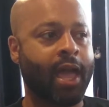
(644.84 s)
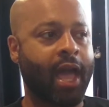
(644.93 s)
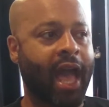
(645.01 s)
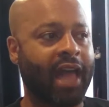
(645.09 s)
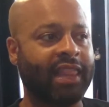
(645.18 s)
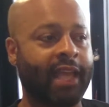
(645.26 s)

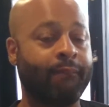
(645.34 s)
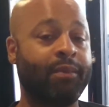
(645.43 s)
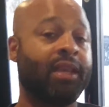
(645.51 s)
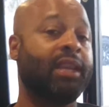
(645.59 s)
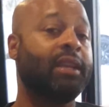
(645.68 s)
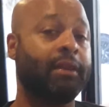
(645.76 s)
I like
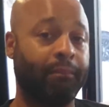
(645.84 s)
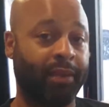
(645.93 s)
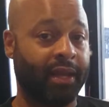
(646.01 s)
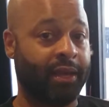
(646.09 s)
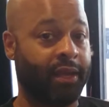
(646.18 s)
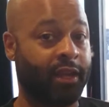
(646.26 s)
being
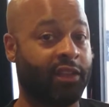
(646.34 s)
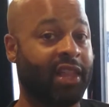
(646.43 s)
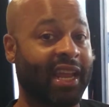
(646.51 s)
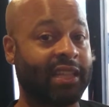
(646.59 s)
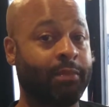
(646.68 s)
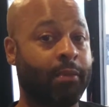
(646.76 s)
independent because I
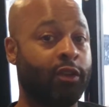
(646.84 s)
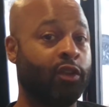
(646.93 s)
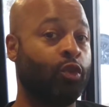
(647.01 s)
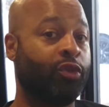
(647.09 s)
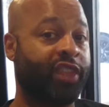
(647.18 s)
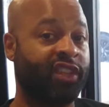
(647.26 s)
like to be able to
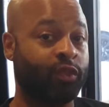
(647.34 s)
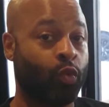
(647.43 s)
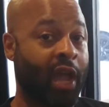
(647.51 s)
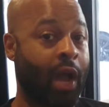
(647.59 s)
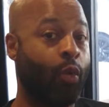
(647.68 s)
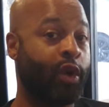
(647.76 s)
do things the way
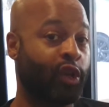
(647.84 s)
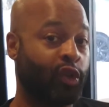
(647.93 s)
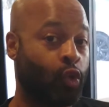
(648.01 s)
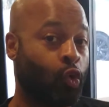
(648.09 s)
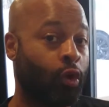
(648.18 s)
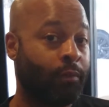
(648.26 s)
I want to
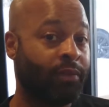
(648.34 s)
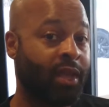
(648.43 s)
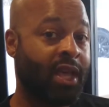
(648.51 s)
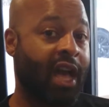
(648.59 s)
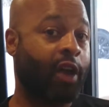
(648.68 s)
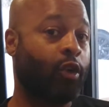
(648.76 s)
do them.
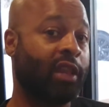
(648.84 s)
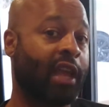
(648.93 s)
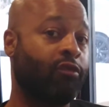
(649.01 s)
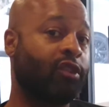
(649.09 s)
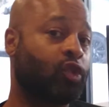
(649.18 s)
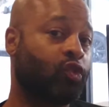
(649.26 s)
I don't like
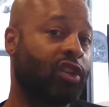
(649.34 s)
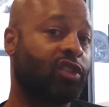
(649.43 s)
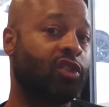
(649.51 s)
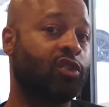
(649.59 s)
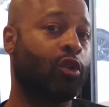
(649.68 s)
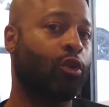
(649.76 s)

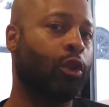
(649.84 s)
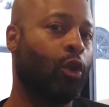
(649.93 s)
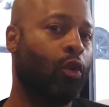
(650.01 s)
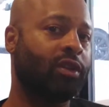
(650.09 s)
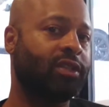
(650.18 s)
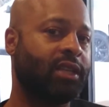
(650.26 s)
restrictions or
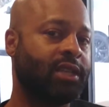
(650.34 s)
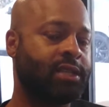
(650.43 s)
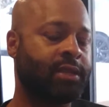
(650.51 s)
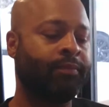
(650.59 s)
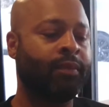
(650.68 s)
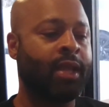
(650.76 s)

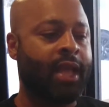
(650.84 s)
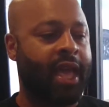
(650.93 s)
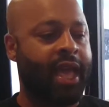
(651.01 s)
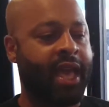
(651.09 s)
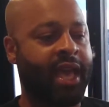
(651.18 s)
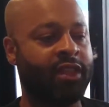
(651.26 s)
clauses.
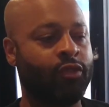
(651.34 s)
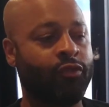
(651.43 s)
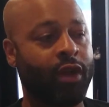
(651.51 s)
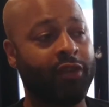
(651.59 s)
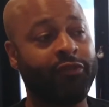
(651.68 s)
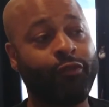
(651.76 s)
And
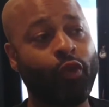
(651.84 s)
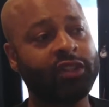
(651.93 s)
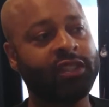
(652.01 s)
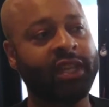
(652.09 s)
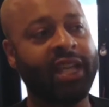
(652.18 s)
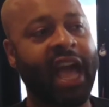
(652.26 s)

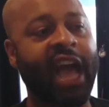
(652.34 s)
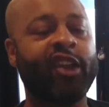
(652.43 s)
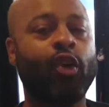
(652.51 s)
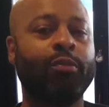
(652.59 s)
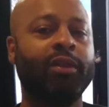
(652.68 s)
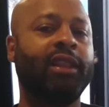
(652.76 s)
unfortunately, I
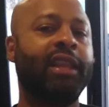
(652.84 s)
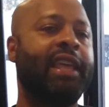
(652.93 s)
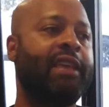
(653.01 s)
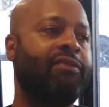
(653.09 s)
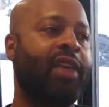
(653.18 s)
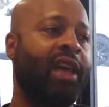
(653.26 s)
don't
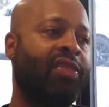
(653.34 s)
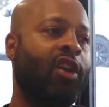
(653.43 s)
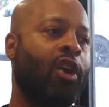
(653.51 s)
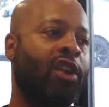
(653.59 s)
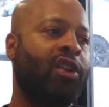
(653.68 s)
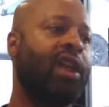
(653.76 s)
believe that there
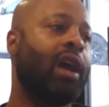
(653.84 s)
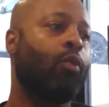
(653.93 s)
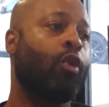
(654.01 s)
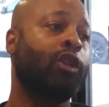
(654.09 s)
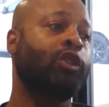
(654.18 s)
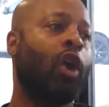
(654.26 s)
are
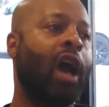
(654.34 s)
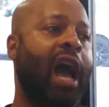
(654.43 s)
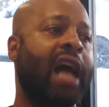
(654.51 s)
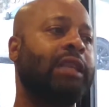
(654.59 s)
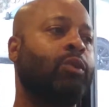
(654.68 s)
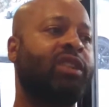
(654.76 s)
networks or
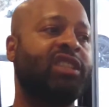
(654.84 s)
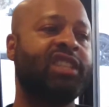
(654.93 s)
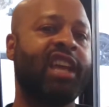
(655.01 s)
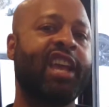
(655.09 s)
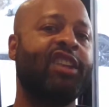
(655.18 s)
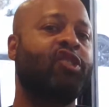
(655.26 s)
Hollywood is
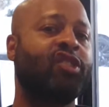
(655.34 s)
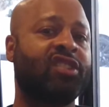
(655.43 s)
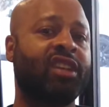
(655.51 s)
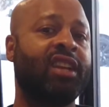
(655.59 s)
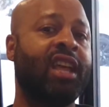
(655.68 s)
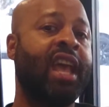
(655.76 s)

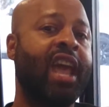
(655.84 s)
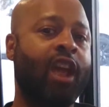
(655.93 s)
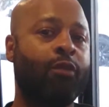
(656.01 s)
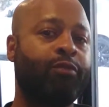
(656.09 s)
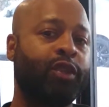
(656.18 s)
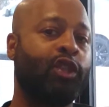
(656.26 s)
interested in
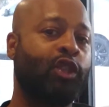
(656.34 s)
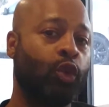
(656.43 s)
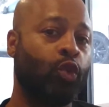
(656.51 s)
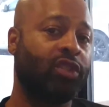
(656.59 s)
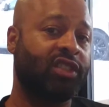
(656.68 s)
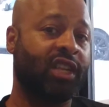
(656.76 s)

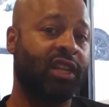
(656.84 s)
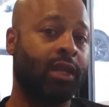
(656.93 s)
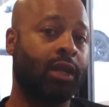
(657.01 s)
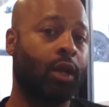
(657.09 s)
producing